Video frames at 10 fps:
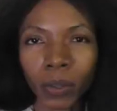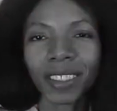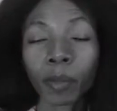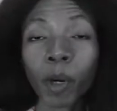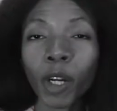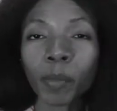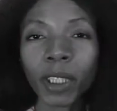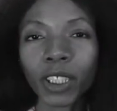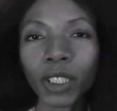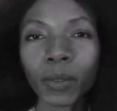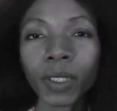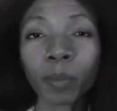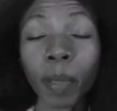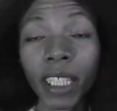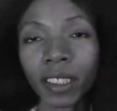Department Q is
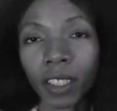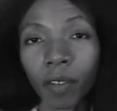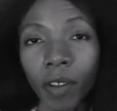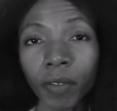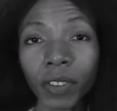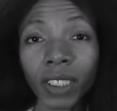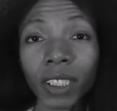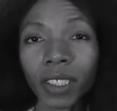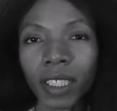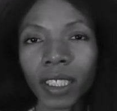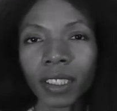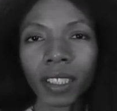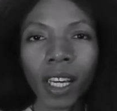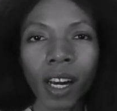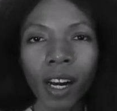based off of a series
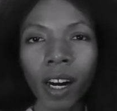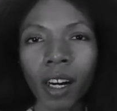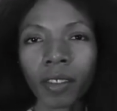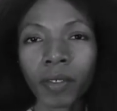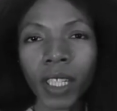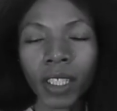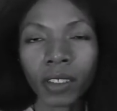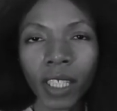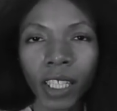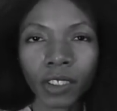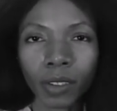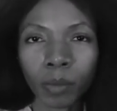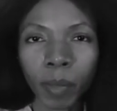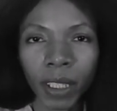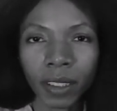of international
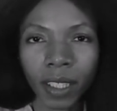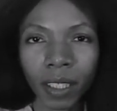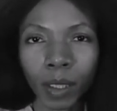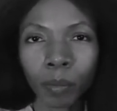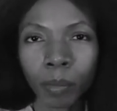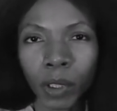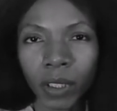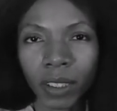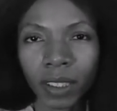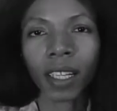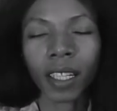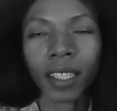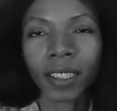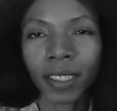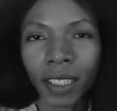best-selling books,
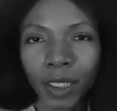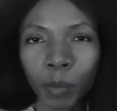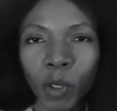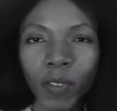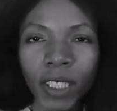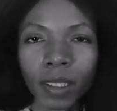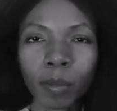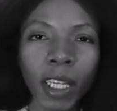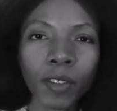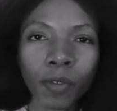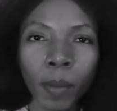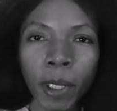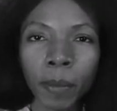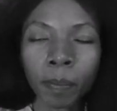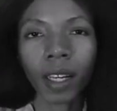and this movie is made from it.